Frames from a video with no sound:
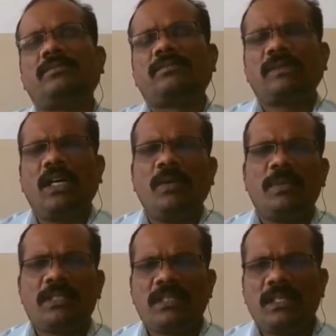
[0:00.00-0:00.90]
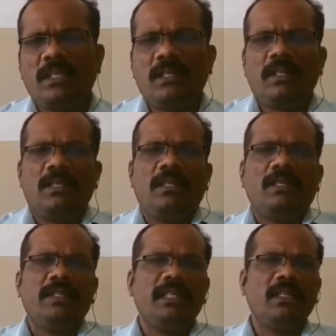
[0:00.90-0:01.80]
how much
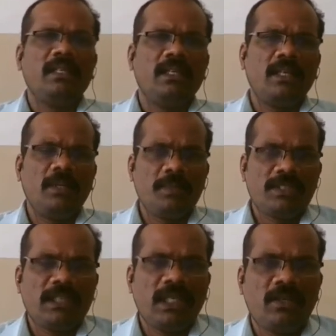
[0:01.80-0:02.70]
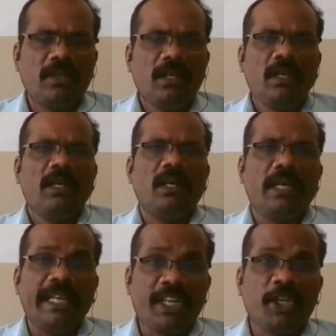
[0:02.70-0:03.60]
they have
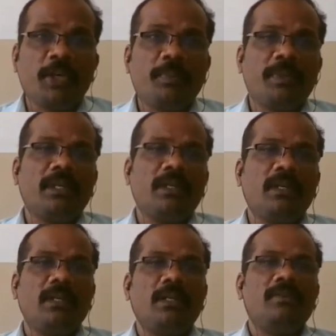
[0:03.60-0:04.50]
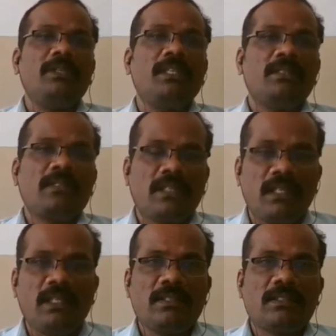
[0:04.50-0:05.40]
equipped with their
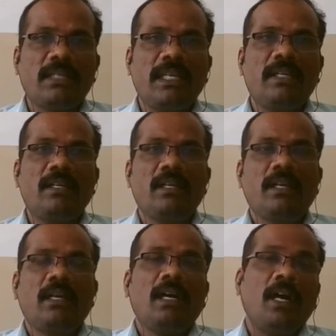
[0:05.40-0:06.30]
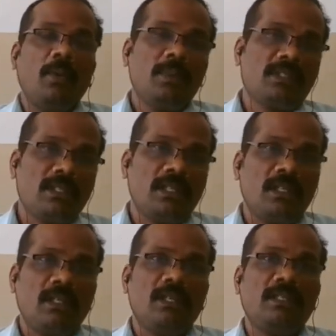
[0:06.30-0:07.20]
skills, and how much
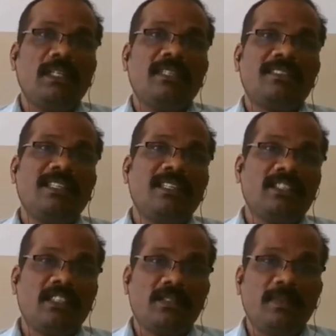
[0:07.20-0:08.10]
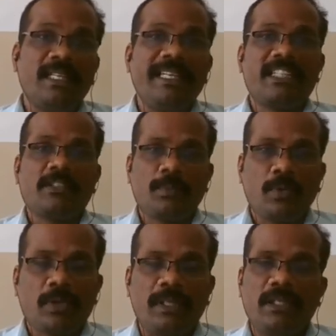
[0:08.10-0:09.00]
their skills is being
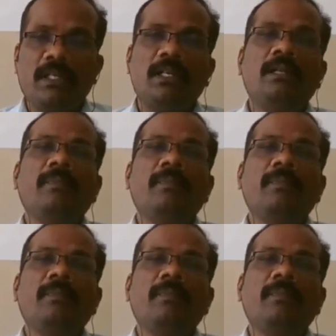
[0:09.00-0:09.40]
explored in the